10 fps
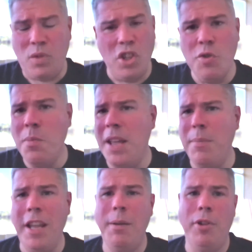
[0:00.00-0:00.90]
You may
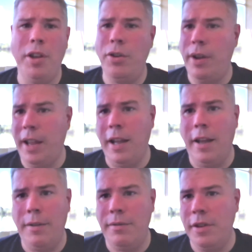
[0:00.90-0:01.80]
be able to go,
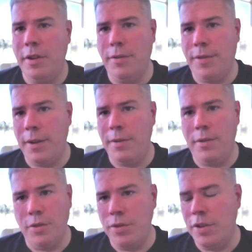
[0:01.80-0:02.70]
hey, if I
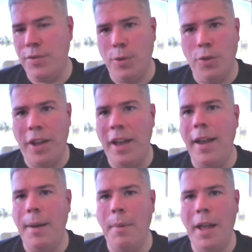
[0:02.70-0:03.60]
do this full
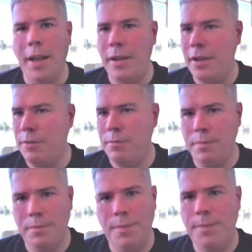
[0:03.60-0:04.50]
time, I
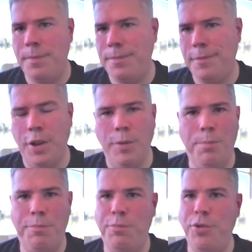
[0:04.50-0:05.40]
can,
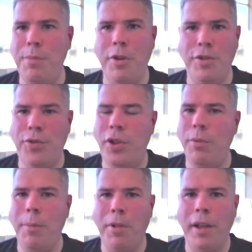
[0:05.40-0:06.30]
pretty much fully
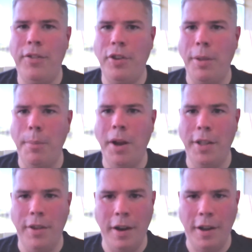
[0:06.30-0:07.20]
replace all the
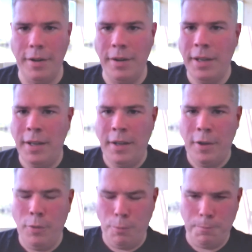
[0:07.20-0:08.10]
money that I
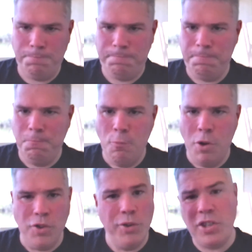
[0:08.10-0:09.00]

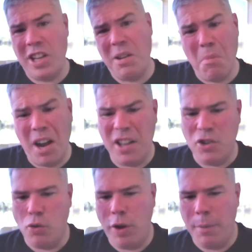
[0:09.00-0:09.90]
was losing and might
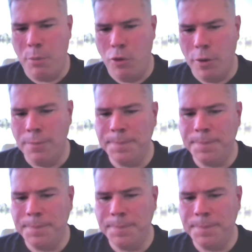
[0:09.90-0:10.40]
enjoy it more.